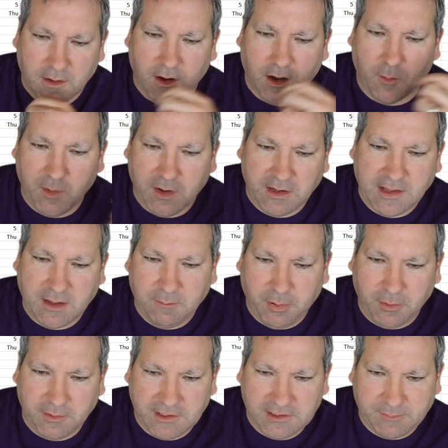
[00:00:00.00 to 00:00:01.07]
And we can then
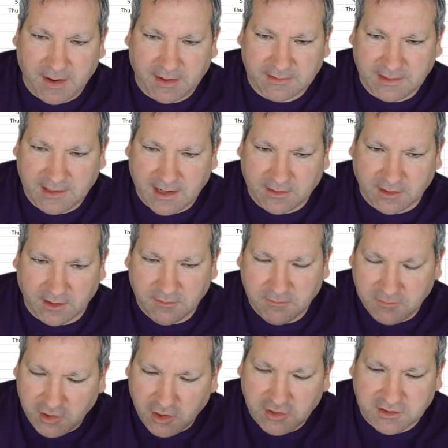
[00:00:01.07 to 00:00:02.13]
put these back together
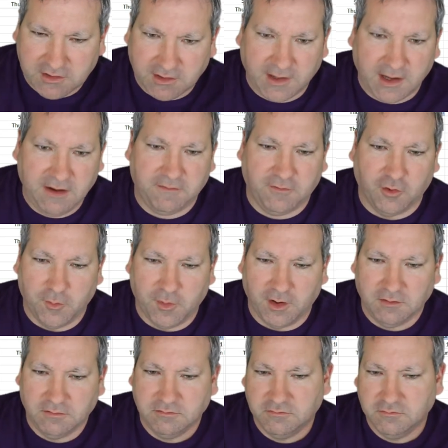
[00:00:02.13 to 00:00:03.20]
using the date
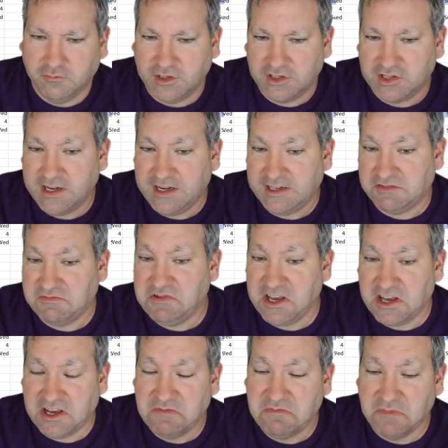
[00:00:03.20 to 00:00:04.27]
formula, which needs
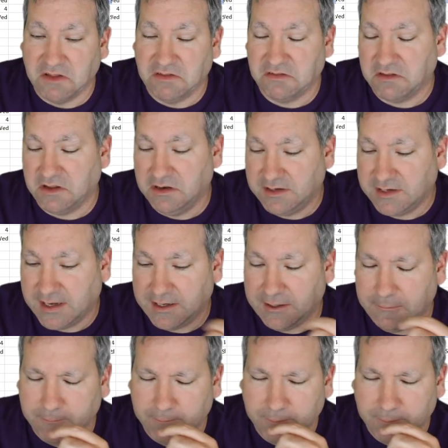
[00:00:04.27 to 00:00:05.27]
year, month and day.